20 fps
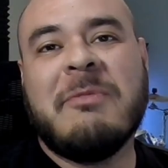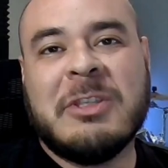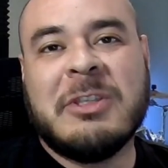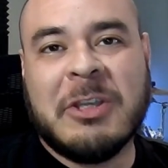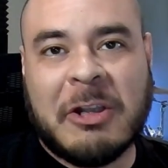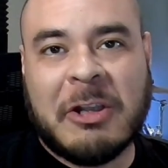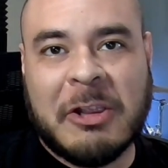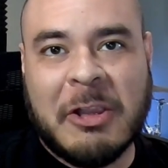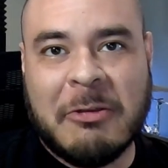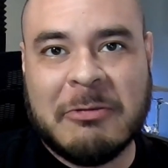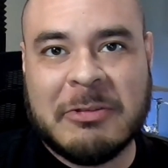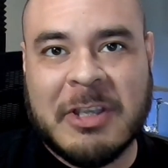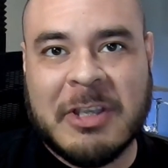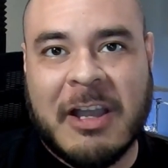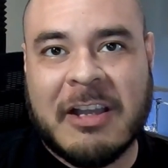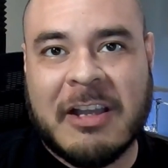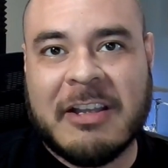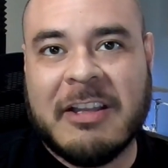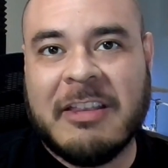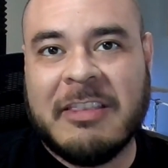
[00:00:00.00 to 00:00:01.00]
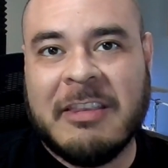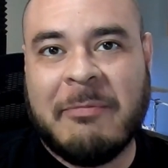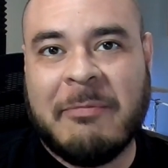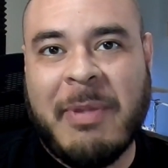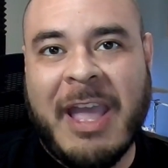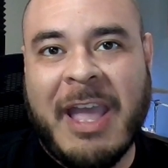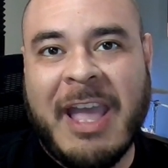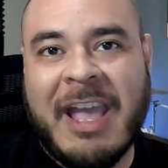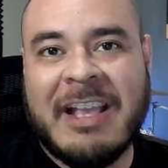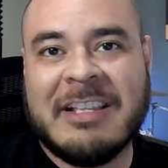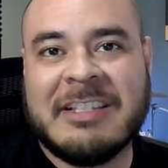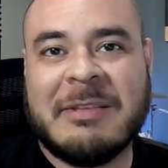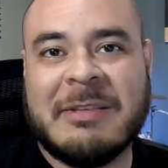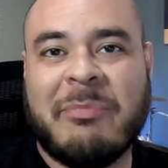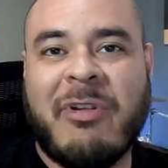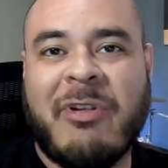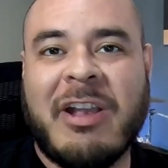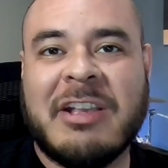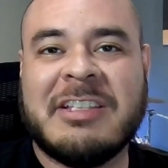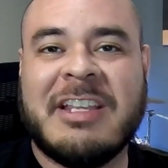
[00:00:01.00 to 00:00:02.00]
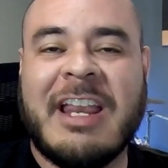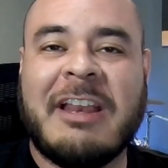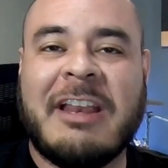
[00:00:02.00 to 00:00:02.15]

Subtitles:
to Clone Talk, the past, present,